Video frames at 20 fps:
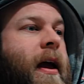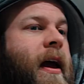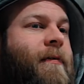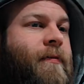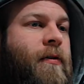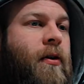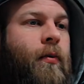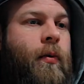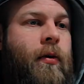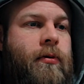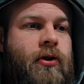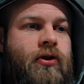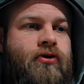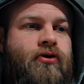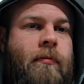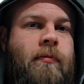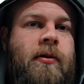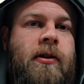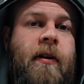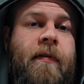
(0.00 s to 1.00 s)
If you want
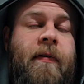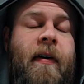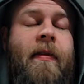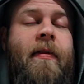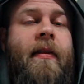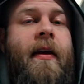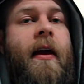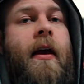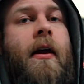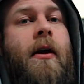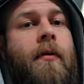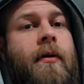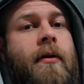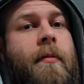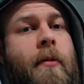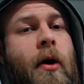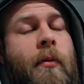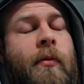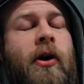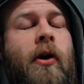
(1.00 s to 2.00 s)
Strom stuff in the EU at the
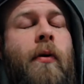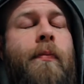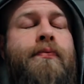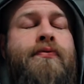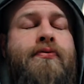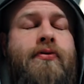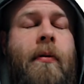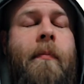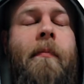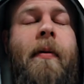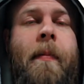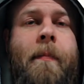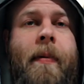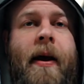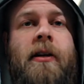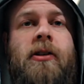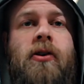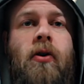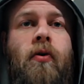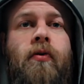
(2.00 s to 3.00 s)
moment, you're probably
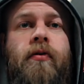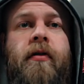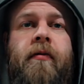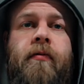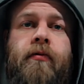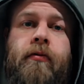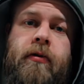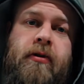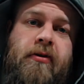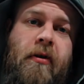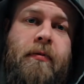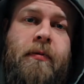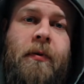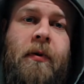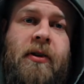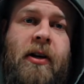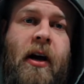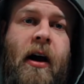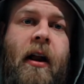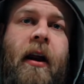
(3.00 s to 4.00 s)
best ordering through Strom
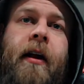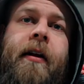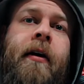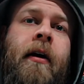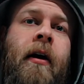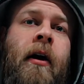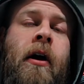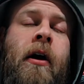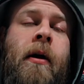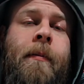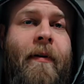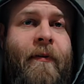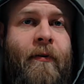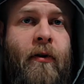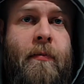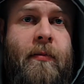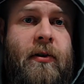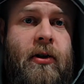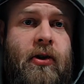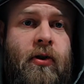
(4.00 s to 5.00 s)
Sports Ireland,
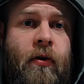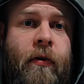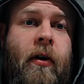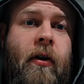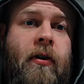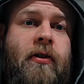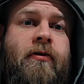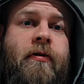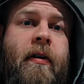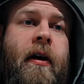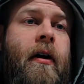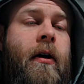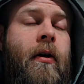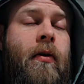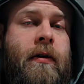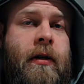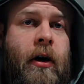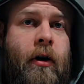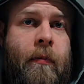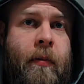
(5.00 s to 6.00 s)
Performance Store in Austria, or
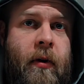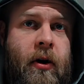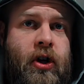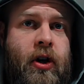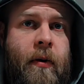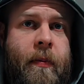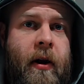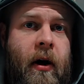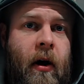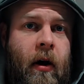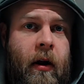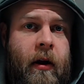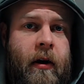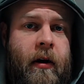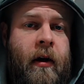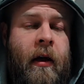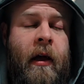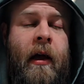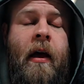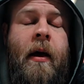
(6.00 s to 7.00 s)
Total Body Shop in Holland,
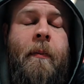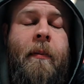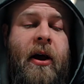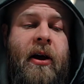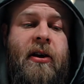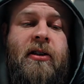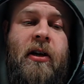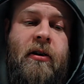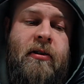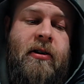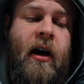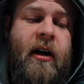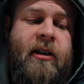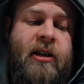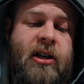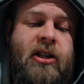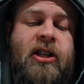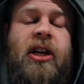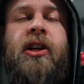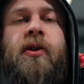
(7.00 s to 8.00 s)
because those guys
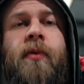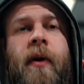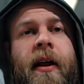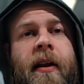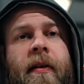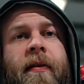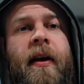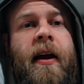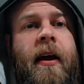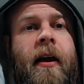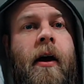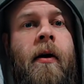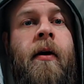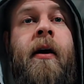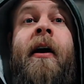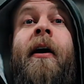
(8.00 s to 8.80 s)
are situated in the EU.